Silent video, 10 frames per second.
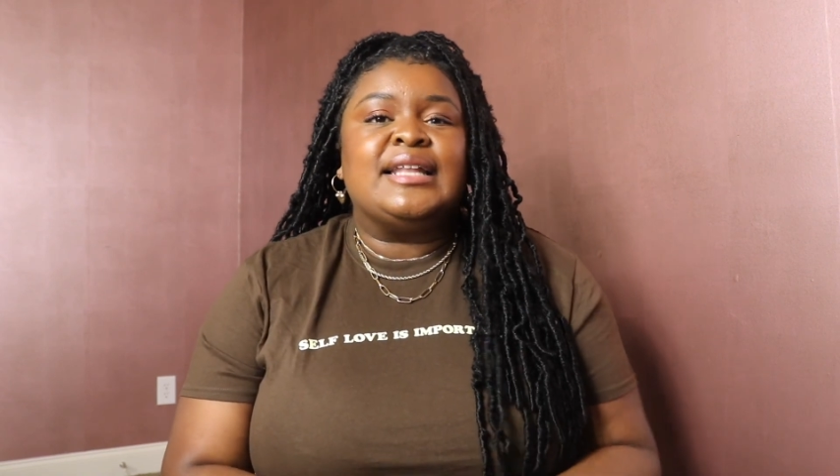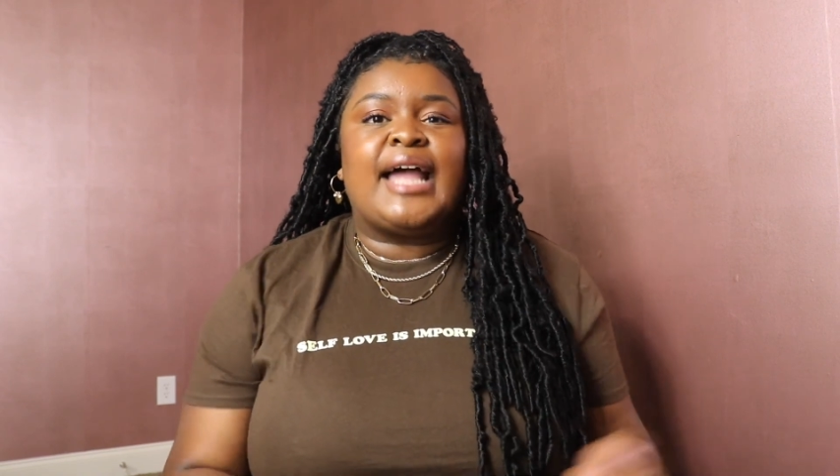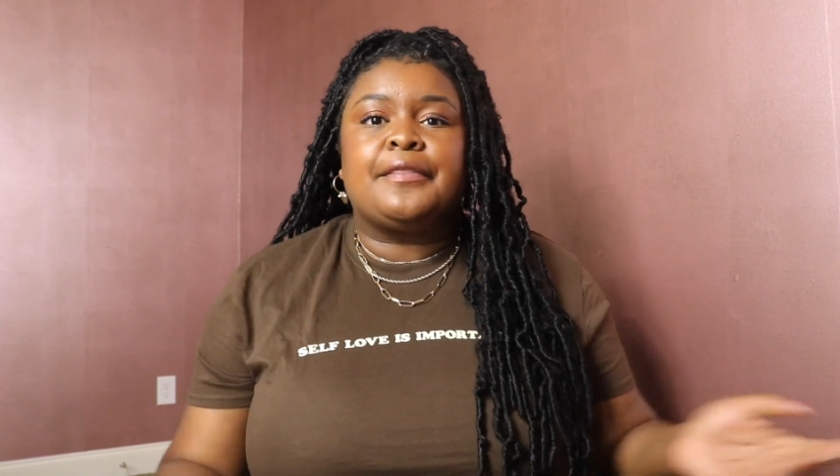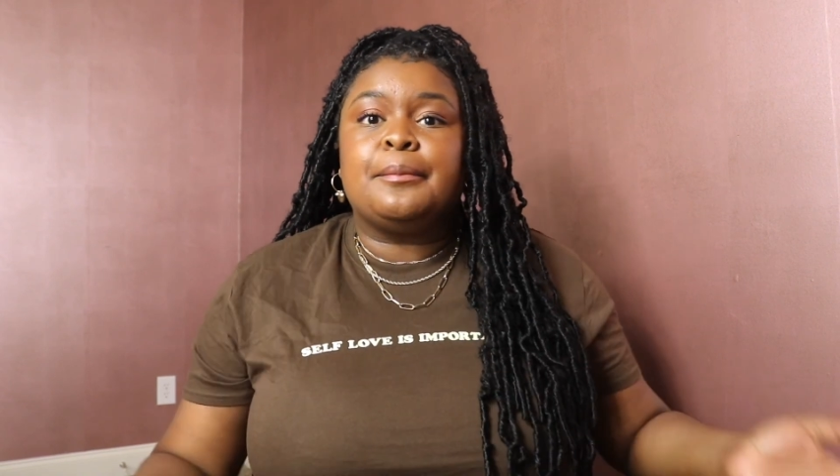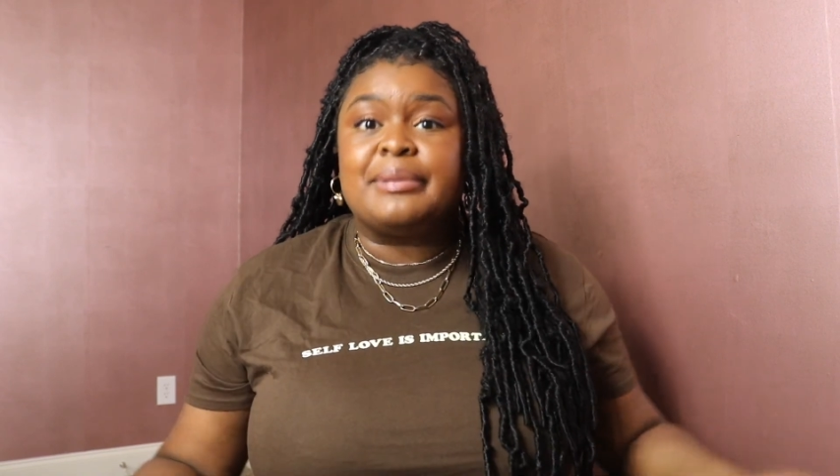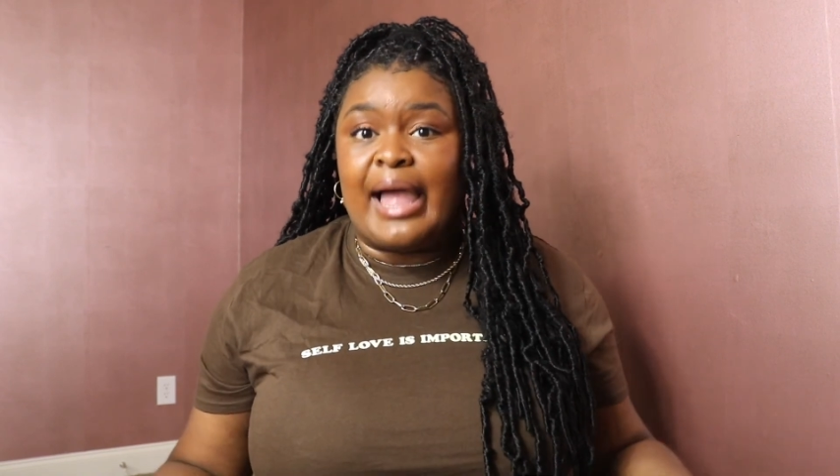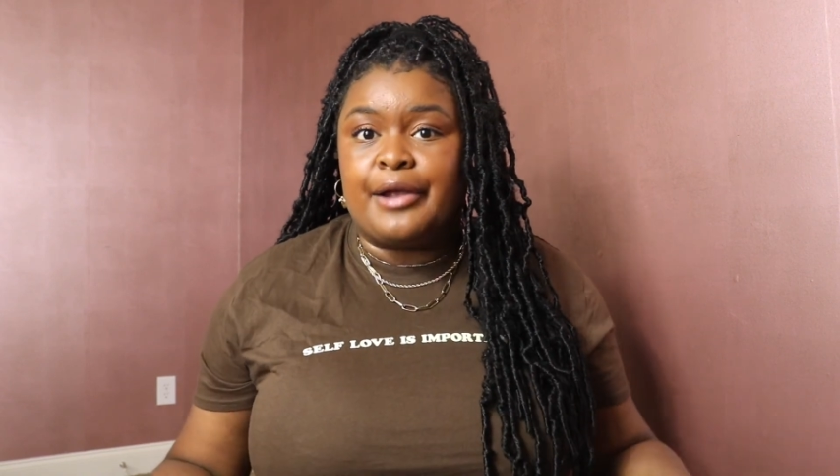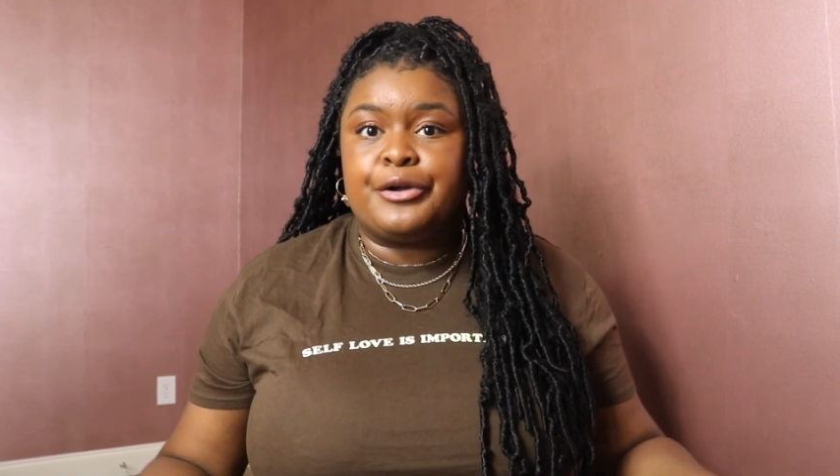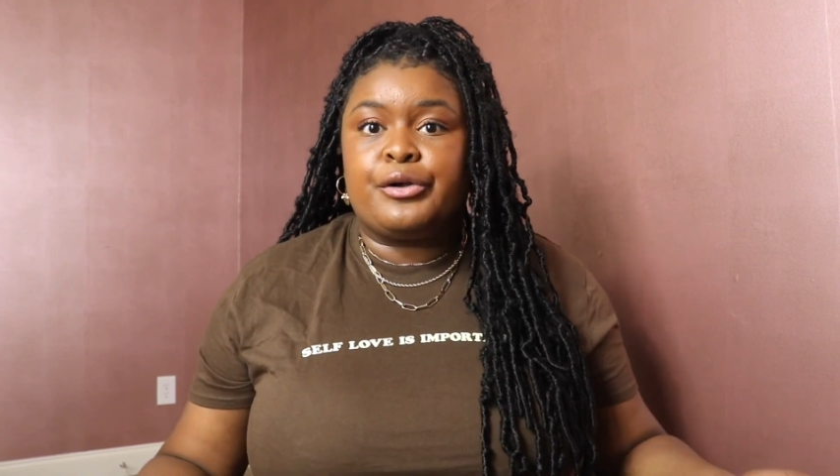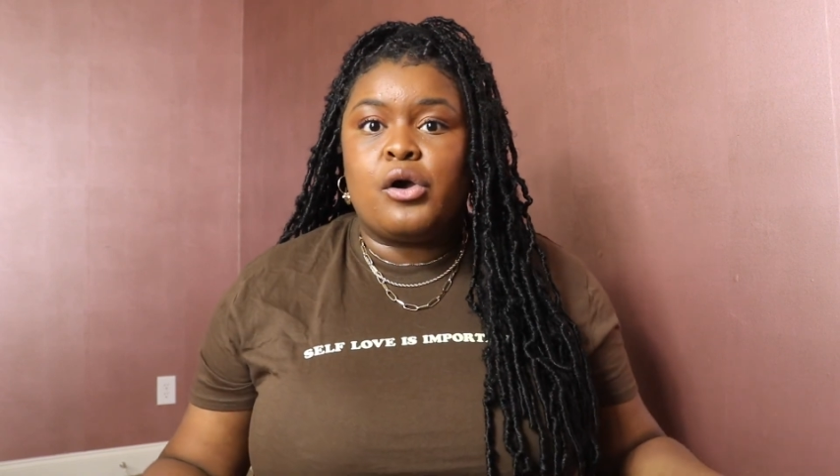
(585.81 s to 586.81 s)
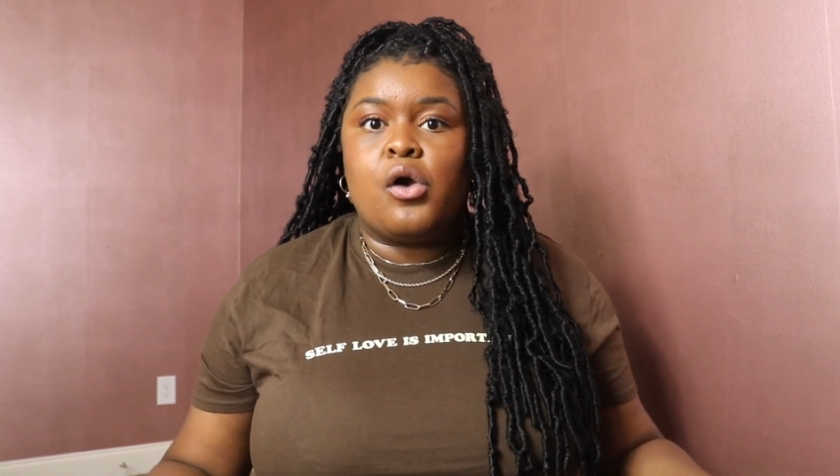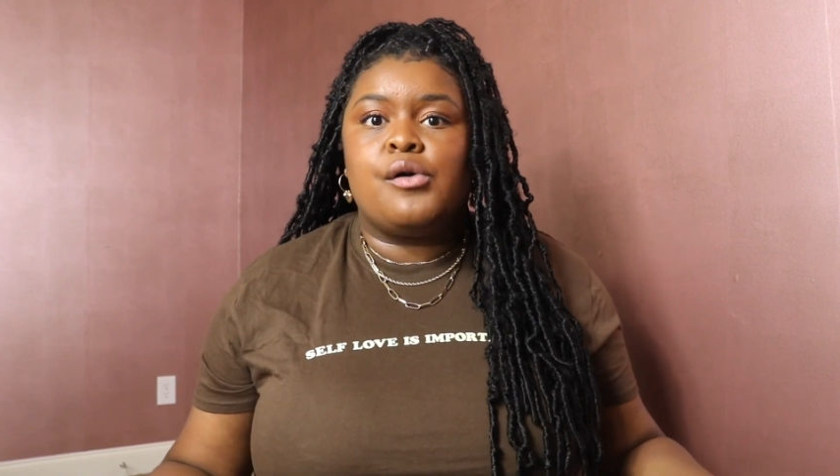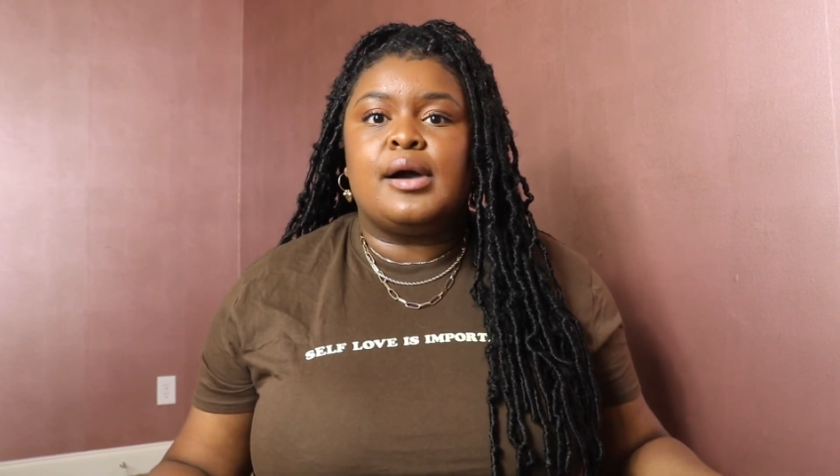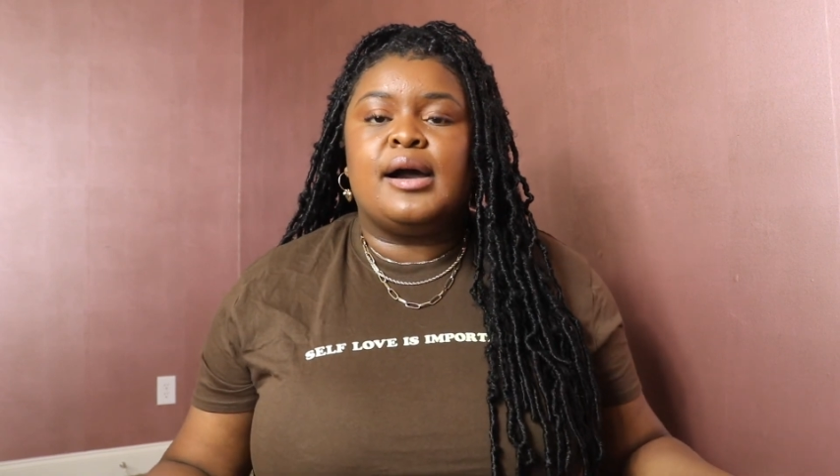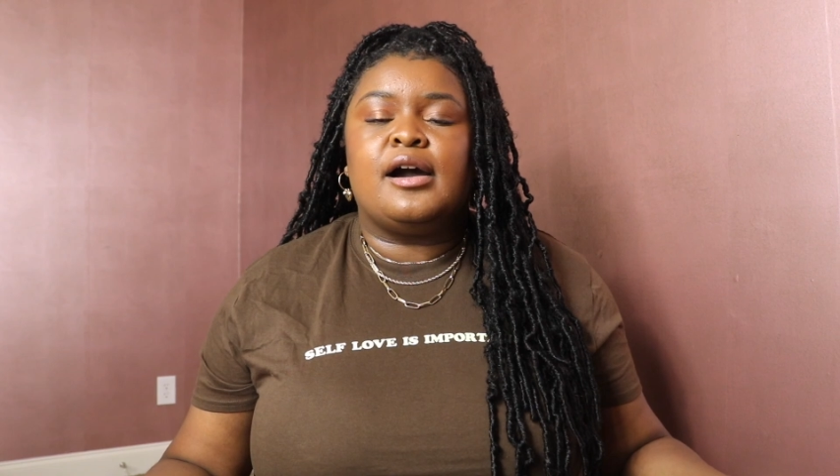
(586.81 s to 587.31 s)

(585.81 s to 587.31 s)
like the Black Girl